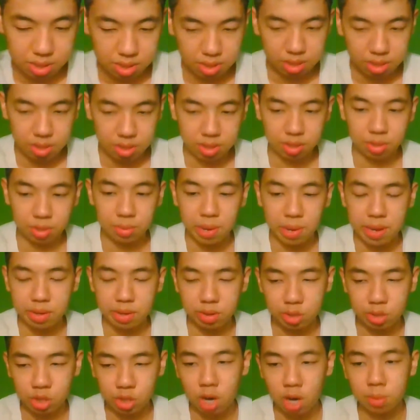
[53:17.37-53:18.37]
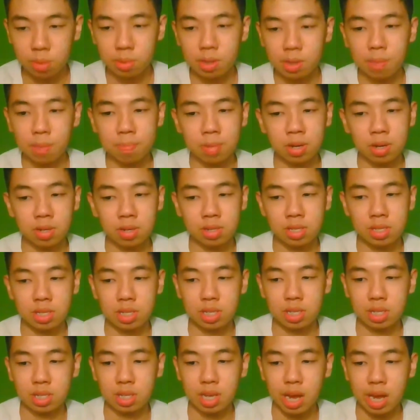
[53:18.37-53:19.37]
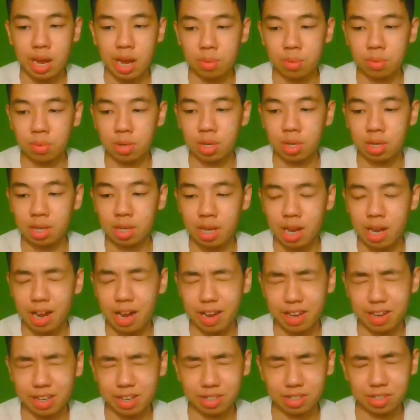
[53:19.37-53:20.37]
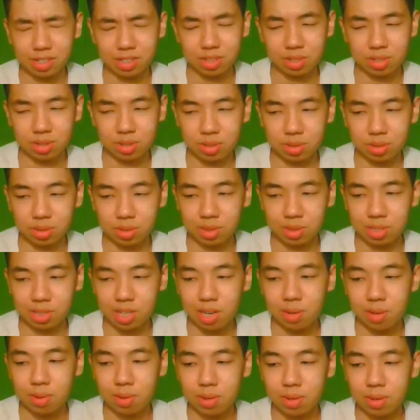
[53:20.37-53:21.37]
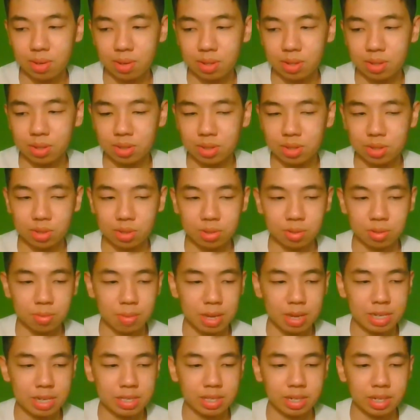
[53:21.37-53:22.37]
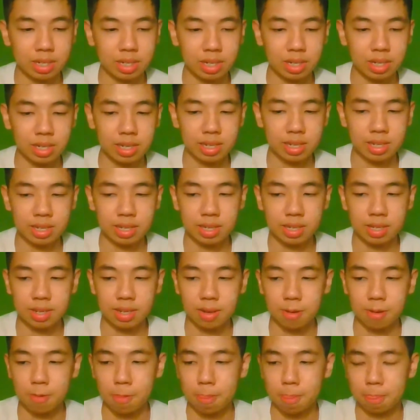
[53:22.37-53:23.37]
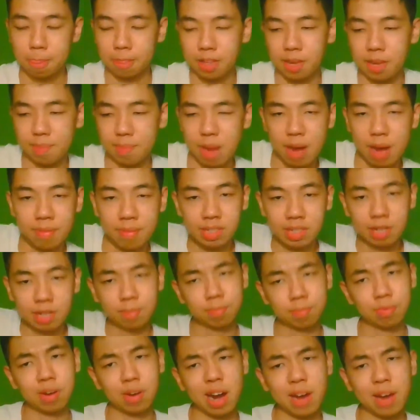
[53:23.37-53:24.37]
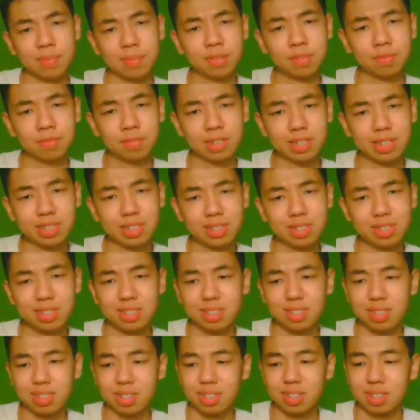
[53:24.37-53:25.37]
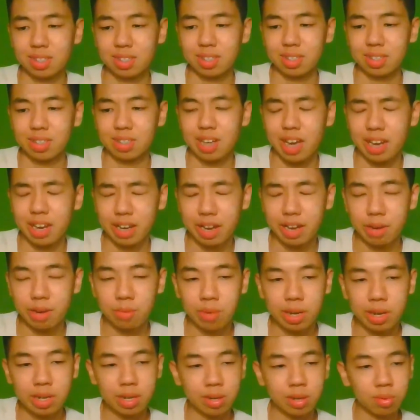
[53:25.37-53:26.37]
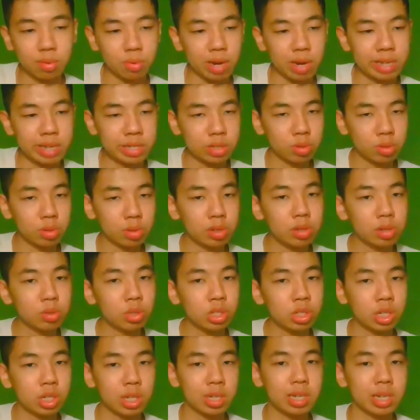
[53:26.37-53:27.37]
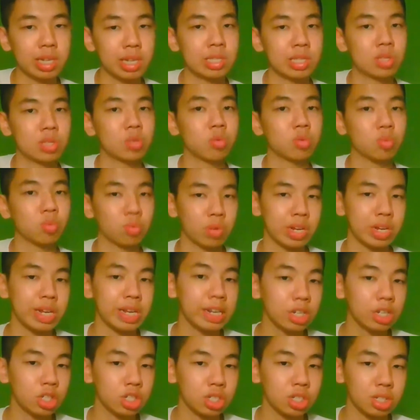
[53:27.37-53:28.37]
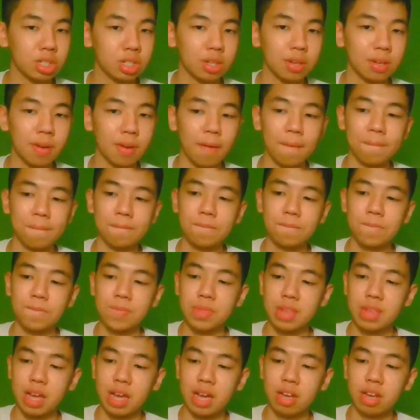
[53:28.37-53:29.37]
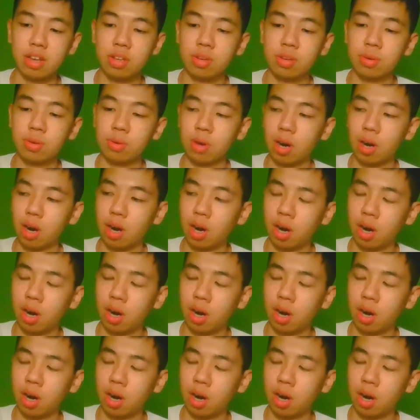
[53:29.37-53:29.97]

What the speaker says: So when you talk with the person, I would like to tell you all to basically keep everything private first, and then when the resolution is reached, then you